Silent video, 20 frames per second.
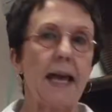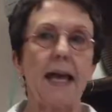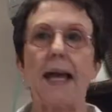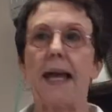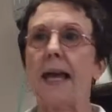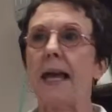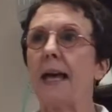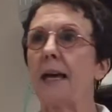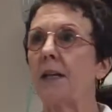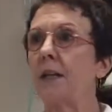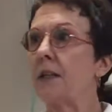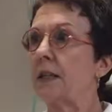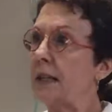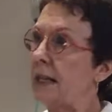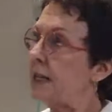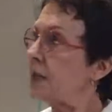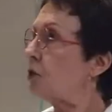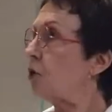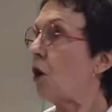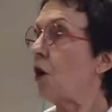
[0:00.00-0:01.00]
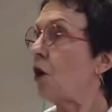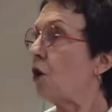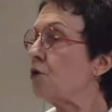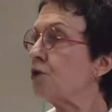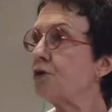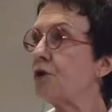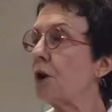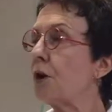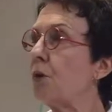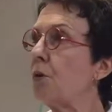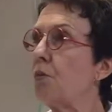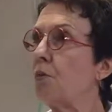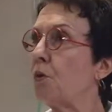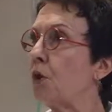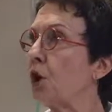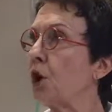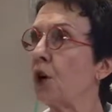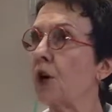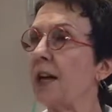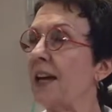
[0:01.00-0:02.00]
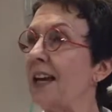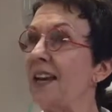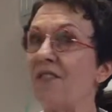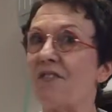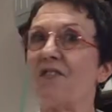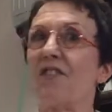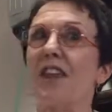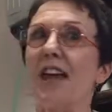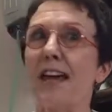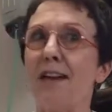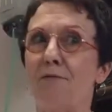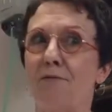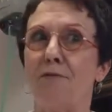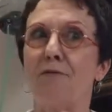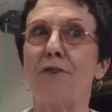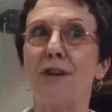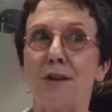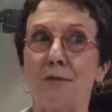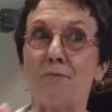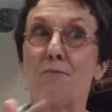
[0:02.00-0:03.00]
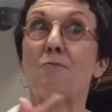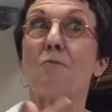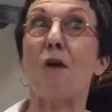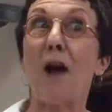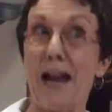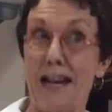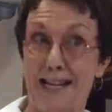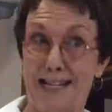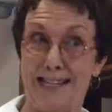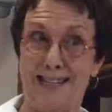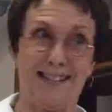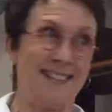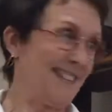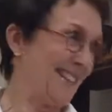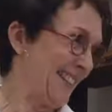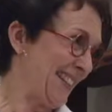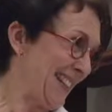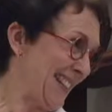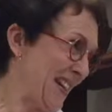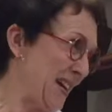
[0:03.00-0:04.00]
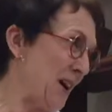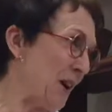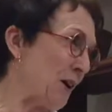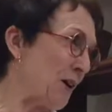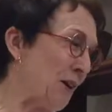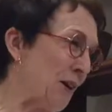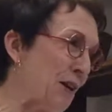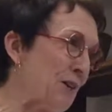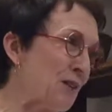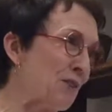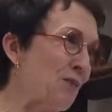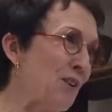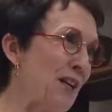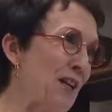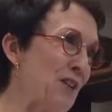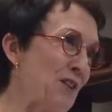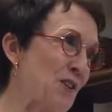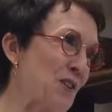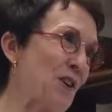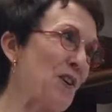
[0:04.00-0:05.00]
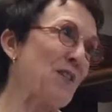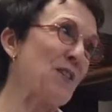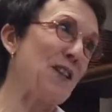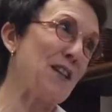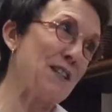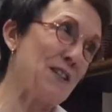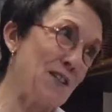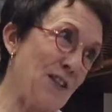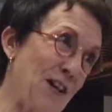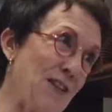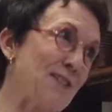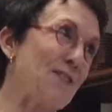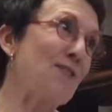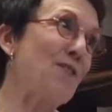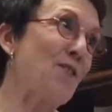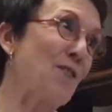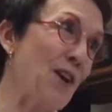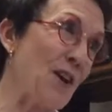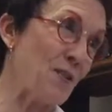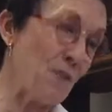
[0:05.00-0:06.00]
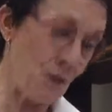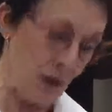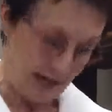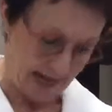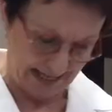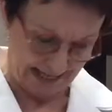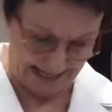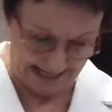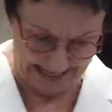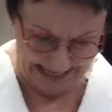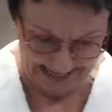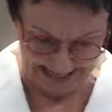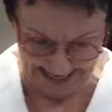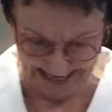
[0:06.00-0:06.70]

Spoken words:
And these also work if they fit right. A close-fitting shirt that doesn't fit right, that